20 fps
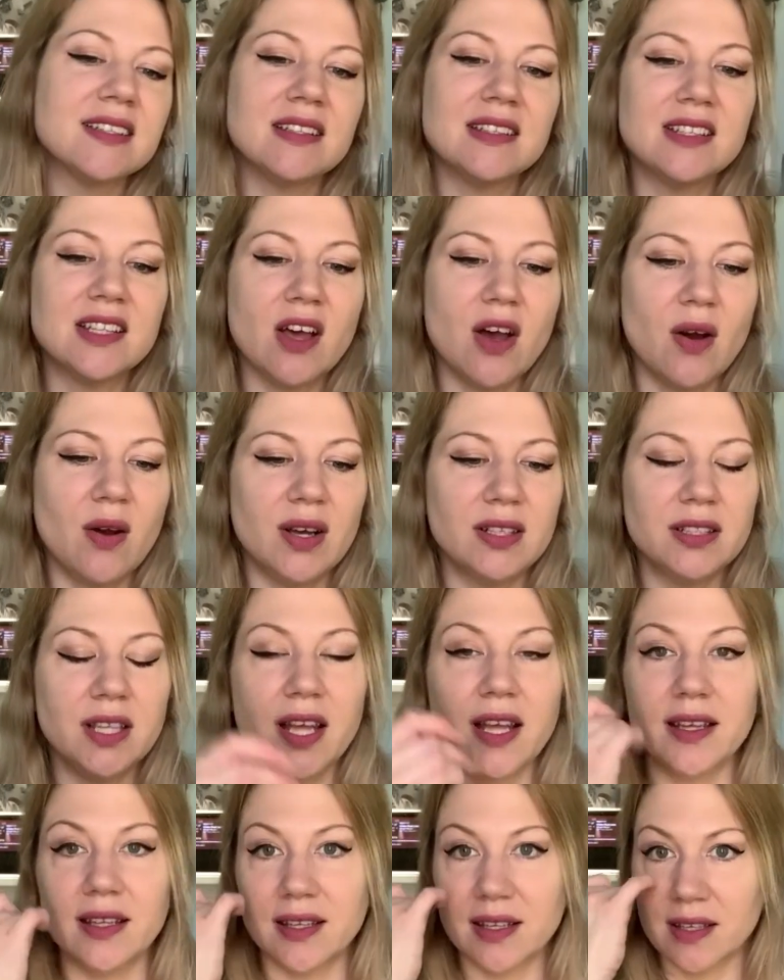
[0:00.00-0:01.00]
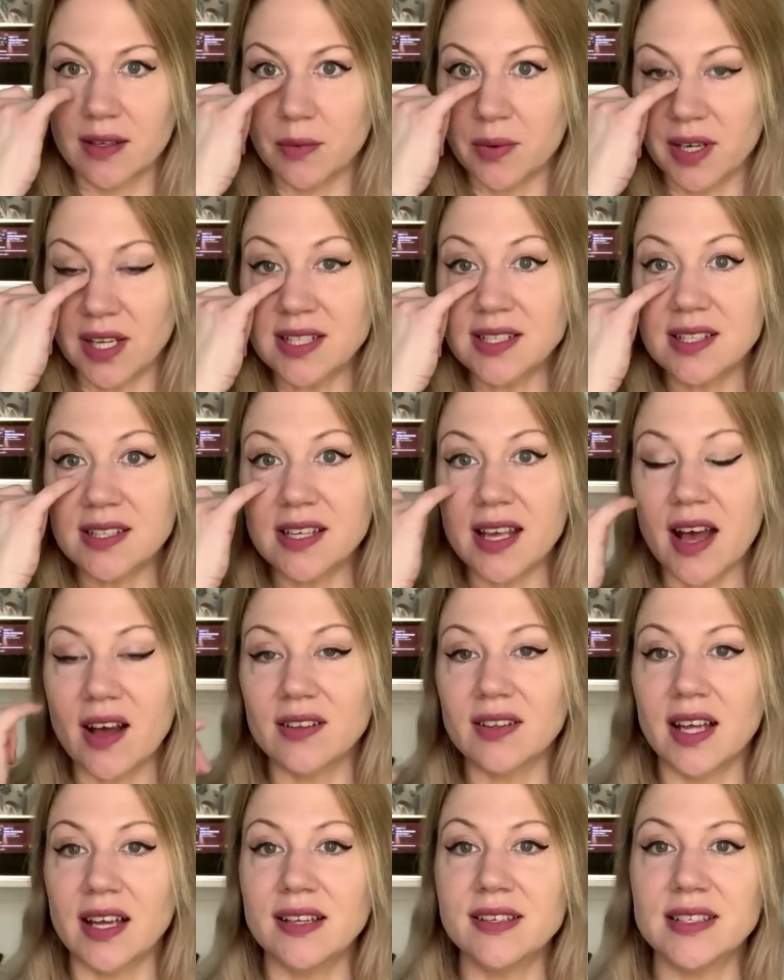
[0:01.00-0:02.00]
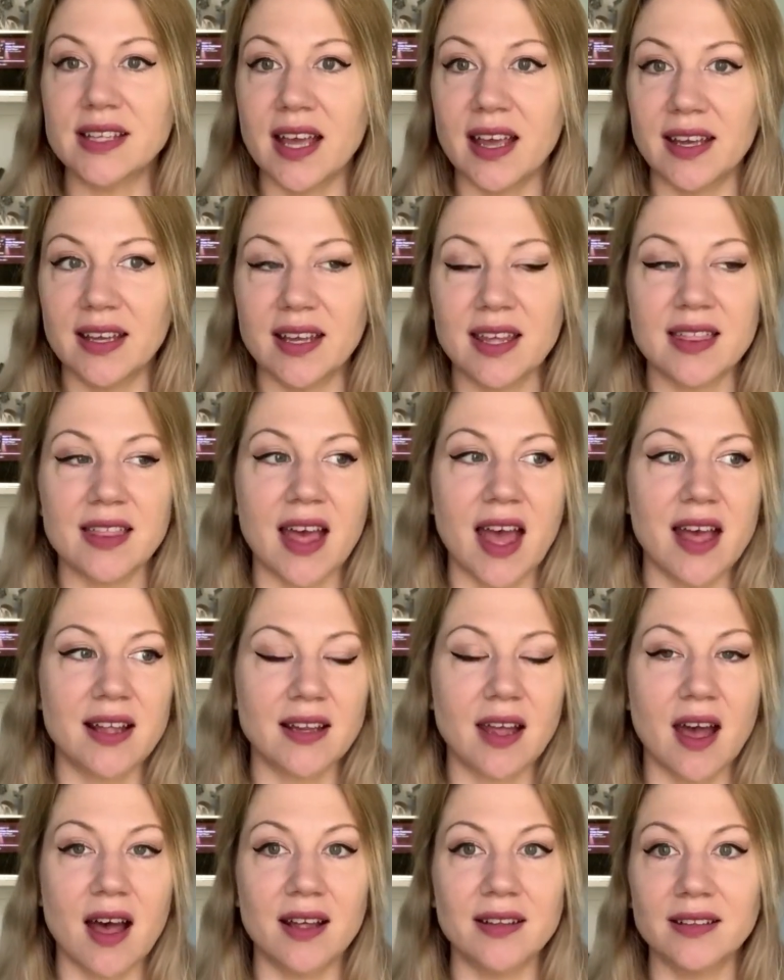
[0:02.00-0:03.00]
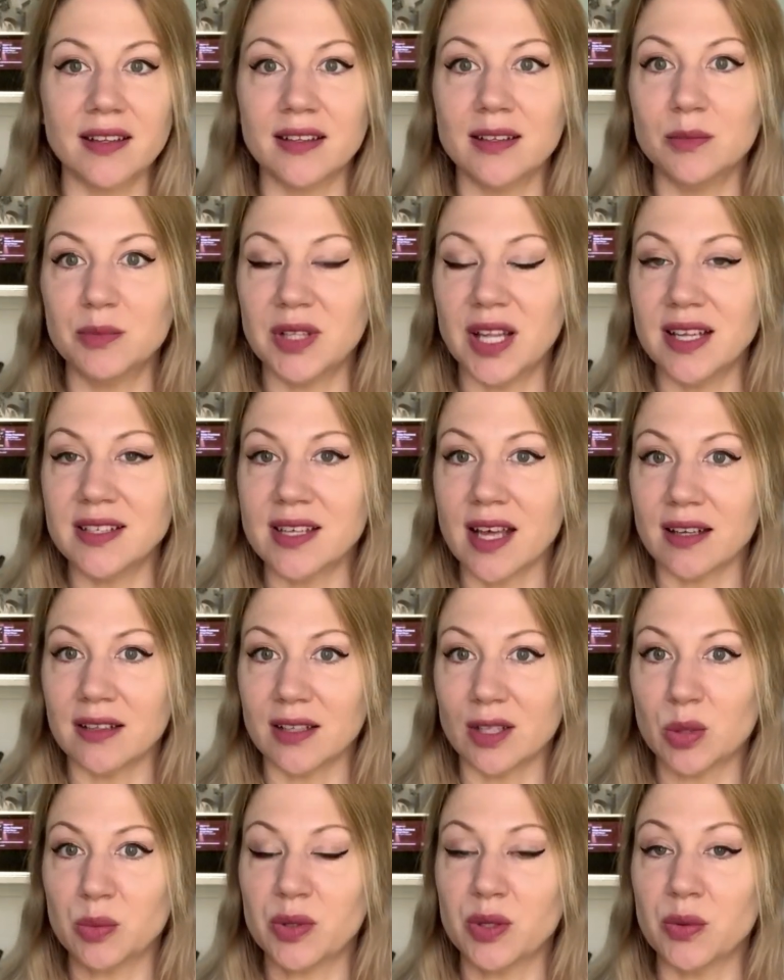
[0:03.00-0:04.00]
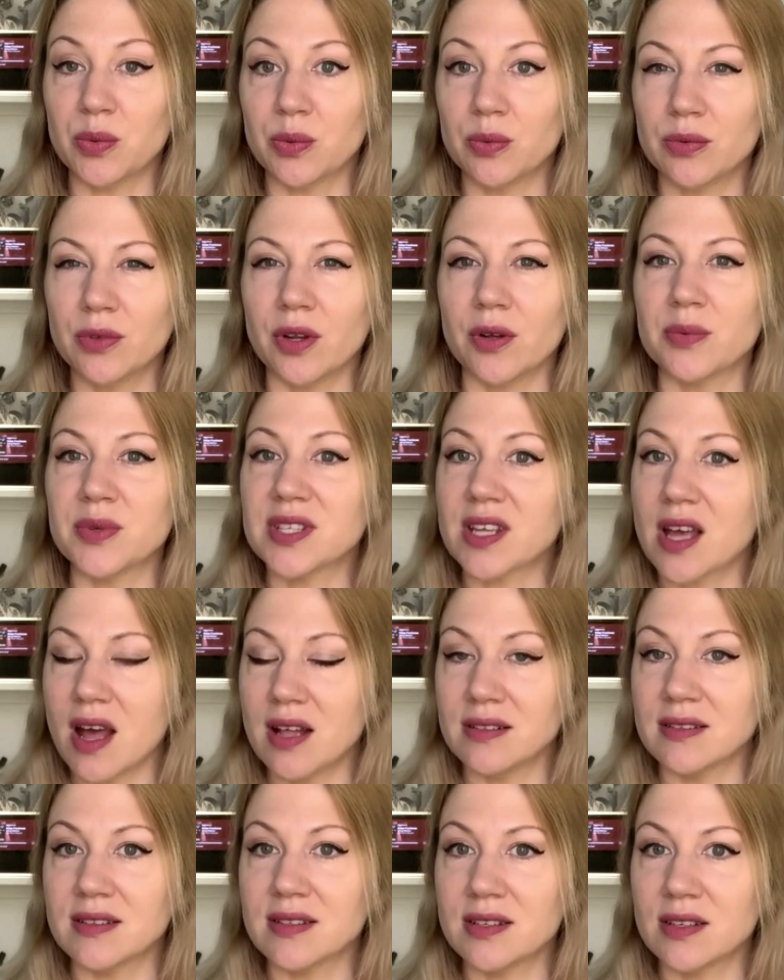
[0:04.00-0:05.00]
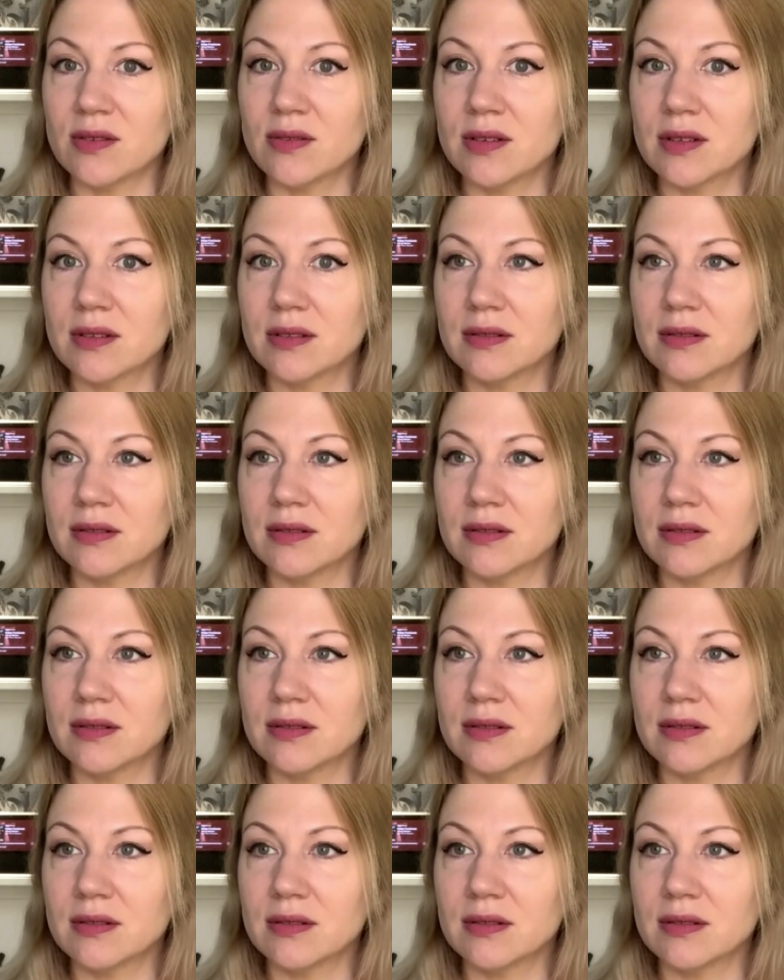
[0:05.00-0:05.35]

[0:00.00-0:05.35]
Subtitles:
So unlike when I did the outline tank, that cotton linen blend had a little bit of, it was cotton silk,